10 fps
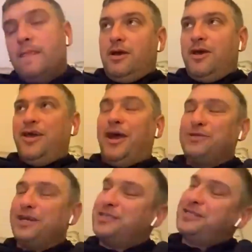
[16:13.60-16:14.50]
I
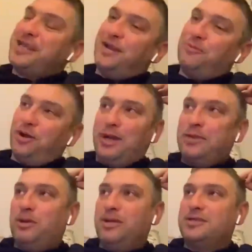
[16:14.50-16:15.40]
was actually telling one of my
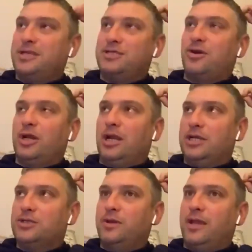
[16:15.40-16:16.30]
players this story
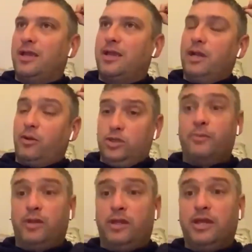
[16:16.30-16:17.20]
last week. Mick
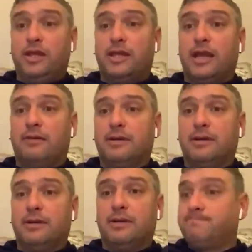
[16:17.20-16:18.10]
Wadsworth had come in with Ian
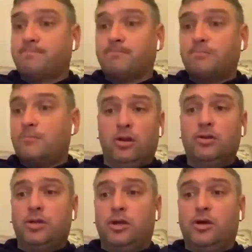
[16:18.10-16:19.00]
Dowie, and
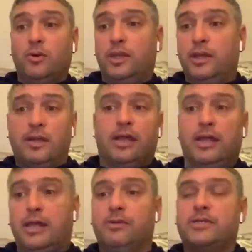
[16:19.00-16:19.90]
they were good,
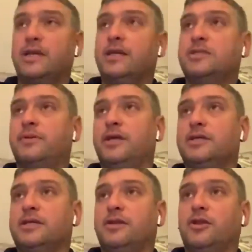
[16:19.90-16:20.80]
and they were saying to
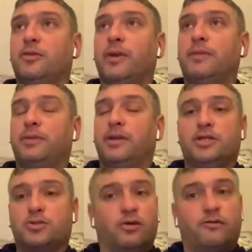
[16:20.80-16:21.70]
me this, that, and the other. But I'd
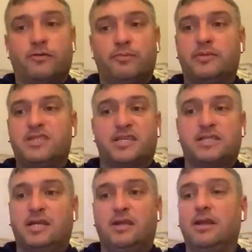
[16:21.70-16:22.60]
been in the squad from
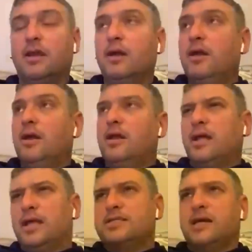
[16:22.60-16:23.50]
16.
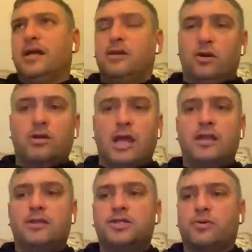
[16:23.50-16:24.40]
Then I started not
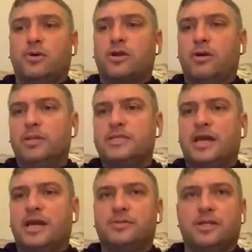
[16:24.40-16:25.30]
getting in the squad a couple of
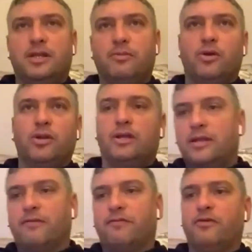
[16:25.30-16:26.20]
times, and they were going down
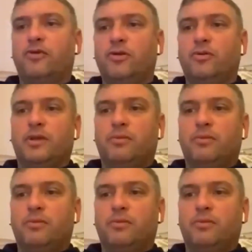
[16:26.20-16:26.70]
a different route.